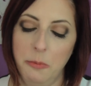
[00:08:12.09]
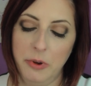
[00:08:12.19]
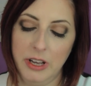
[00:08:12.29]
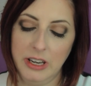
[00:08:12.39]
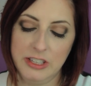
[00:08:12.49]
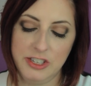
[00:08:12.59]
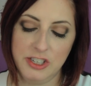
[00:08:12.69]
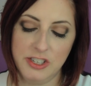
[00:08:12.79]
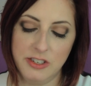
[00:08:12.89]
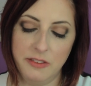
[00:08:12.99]
but it's
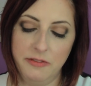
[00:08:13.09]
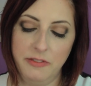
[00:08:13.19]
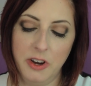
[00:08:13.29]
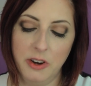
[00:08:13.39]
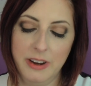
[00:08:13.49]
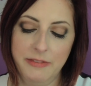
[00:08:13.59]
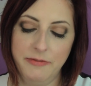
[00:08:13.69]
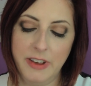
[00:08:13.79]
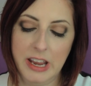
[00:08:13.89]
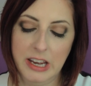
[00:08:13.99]
just a very
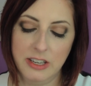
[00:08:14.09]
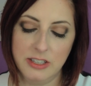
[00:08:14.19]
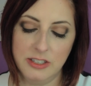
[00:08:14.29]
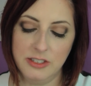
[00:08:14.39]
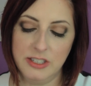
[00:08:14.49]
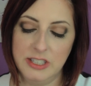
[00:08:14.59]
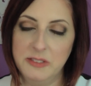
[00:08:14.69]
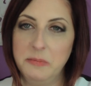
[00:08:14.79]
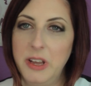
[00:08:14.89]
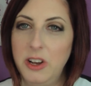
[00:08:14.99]
faint
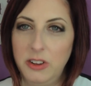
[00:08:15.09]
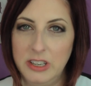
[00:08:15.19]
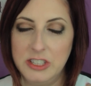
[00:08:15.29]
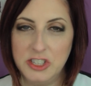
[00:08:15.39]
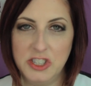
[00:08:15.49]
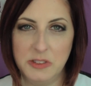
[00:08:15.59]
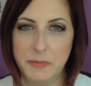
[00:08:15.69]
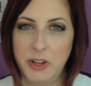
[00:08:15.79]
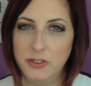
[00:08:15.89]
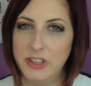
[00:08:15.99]
smell, and it just
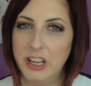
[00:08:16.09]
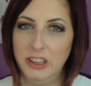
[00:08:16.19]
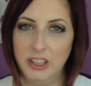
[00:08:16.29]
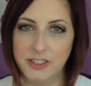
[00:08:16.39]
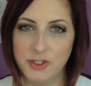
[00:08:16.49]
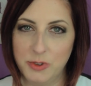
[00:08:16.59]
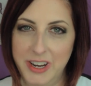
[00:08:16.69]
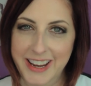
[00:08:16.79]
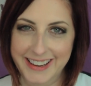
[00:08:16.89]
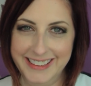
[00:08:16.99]
smells like
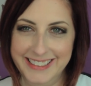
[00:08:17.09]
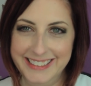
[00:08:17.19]
luxury.